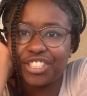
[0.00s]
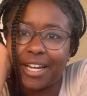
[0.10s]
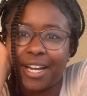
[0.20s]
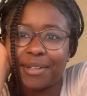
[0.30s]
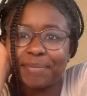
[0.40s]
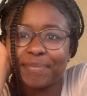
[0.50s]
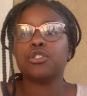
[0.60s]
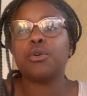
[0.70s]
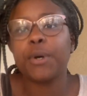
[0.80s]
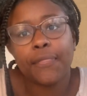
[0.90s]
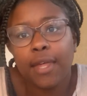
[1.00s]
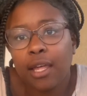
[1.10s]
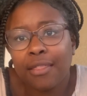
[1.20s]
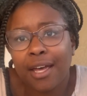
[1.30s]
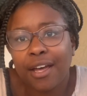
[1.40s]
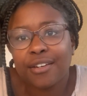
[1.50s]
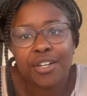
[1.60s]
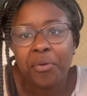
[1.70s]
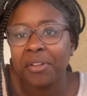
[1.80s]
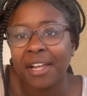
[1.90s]
chat. So one thing that
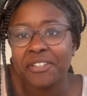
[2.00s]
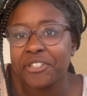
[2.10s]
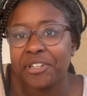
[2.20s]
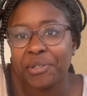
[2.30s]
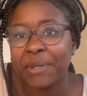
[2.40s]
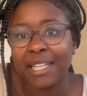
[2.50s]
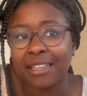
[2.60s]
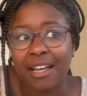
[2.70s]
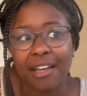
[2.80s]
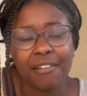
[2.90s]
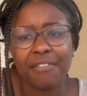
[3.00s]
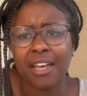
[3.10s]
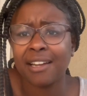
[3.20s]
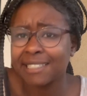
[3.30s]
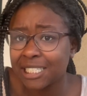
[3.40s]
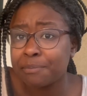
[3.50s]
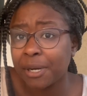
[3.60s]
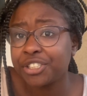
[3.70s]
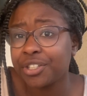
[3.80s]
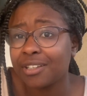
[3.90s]
no one likes to do in life, and
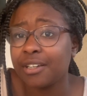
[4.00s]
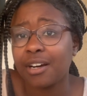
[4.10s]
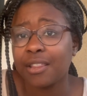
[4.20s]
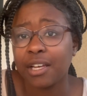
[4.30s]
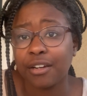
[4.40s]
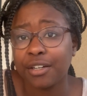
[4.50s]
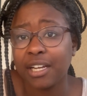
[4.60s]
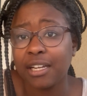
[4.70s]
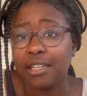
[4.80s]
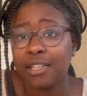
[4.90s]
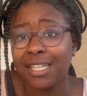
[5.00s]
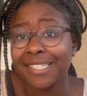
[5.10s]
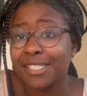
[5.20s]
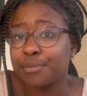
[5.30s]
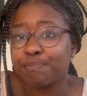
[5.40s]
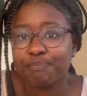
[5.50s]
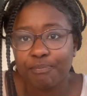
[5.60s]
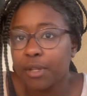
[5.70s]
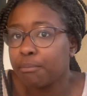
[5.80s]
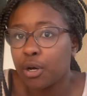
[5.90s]
especially on the internet, is
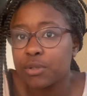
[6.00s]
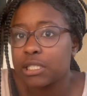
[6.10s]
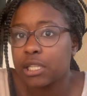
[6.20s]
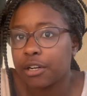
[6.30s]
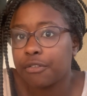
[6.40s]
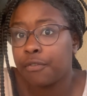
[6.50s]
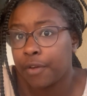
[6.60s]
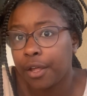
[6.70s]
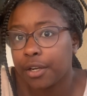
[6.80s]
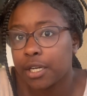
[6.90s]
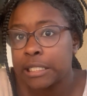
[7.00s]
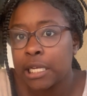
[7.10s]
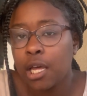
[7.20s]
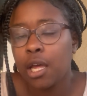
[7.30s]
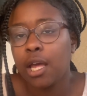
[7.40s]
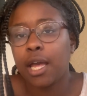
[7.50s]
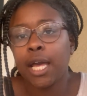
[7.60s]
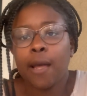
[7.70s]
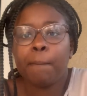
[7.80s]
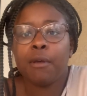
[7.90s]
post their failures.
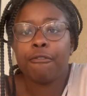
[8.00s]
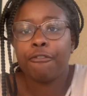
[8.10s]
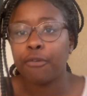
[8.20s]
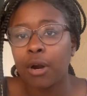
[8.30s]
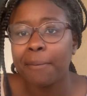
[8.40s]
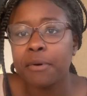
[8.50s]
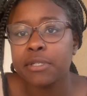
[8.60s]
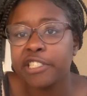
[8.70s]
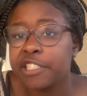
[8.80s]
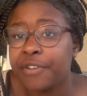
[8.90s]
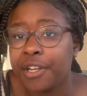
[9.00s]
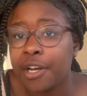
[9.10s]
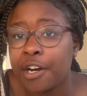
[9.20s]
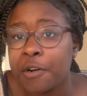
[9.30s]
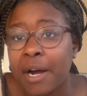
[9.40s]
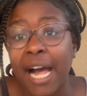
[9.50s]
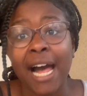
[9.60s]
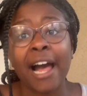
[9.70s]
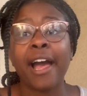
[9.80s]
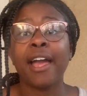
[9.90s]
And before I post this video,
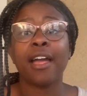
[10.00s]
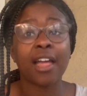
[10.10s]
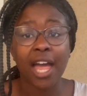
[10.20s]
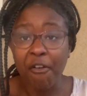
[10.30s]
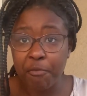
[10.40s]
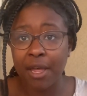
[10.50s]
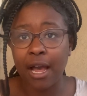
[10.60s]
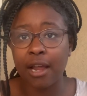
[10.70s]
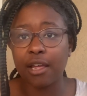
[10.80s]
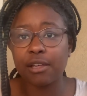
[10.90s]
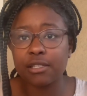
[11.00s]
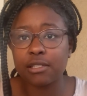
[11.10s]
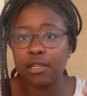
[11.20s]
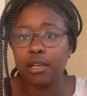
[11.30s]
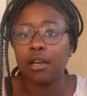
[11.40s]
I have to be honest.